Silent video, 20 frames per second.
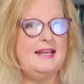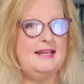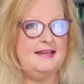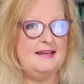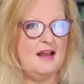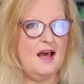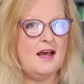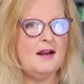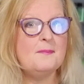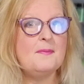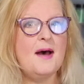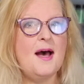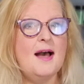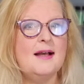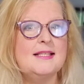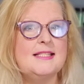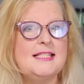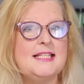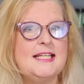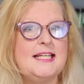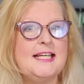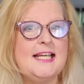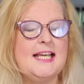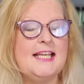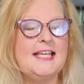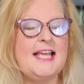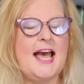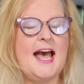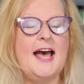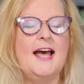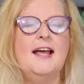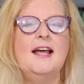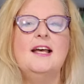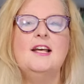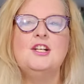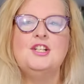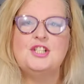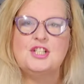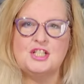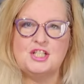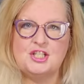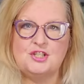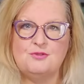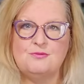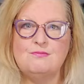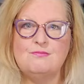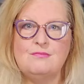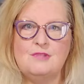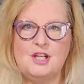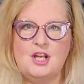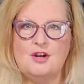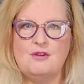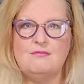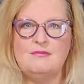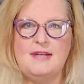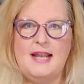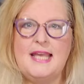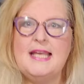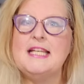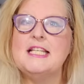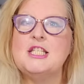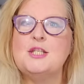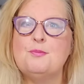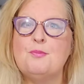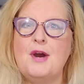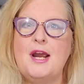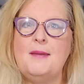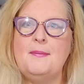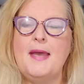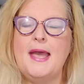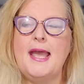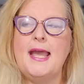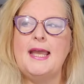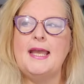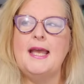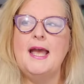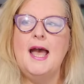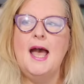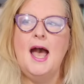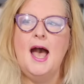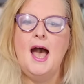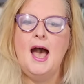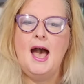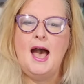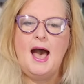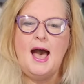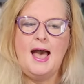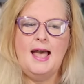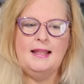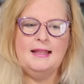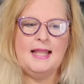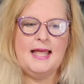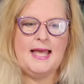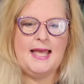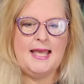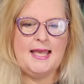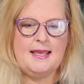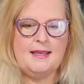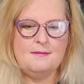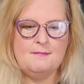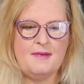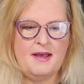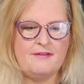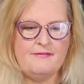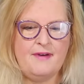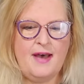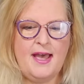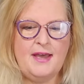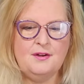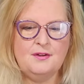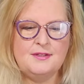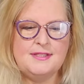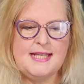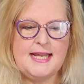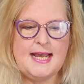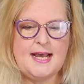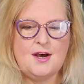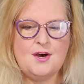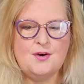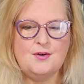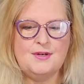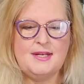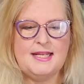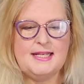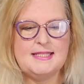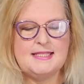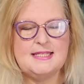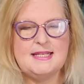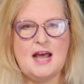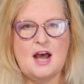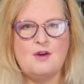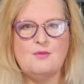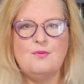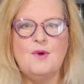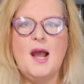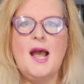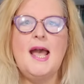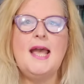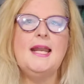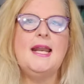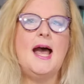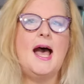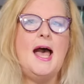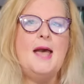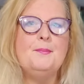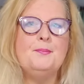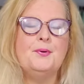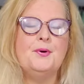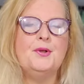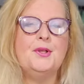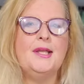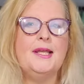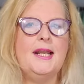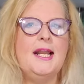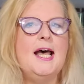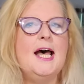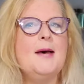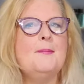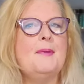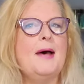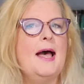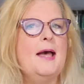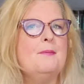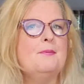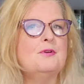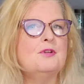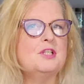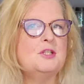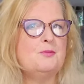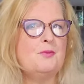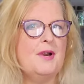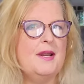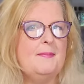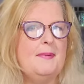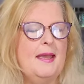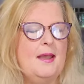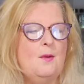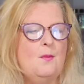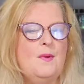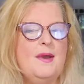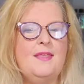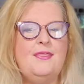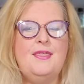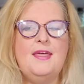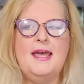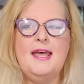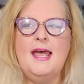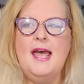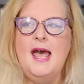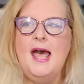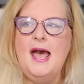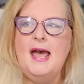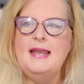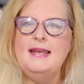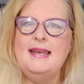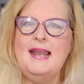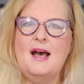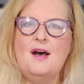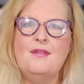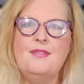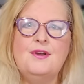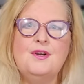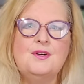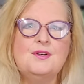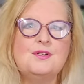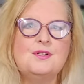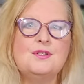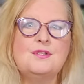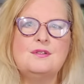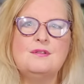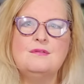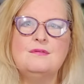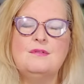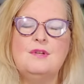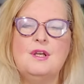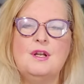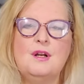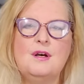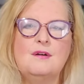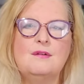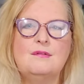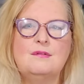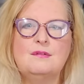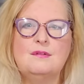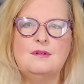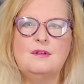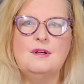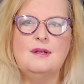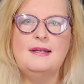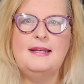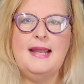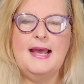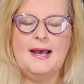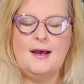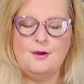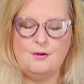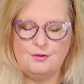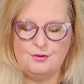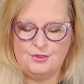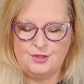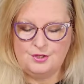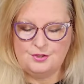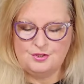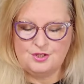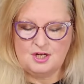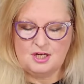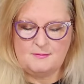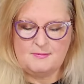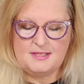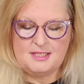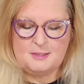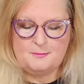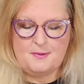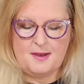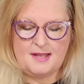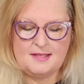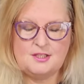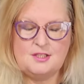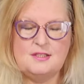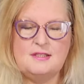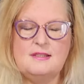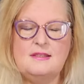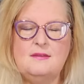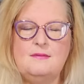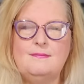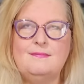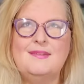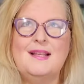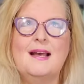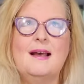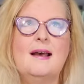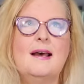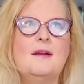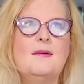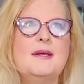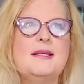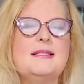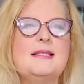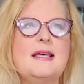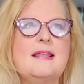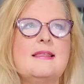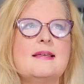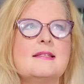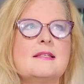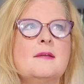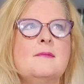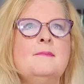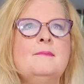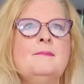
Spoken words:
not epoxying it yet, just, you know, naked spray paint. I lay my vinyl down, it's not right, I pull it up, I pull spray paint with it. Now there's, you know, now there's going to be spots, how do I say this?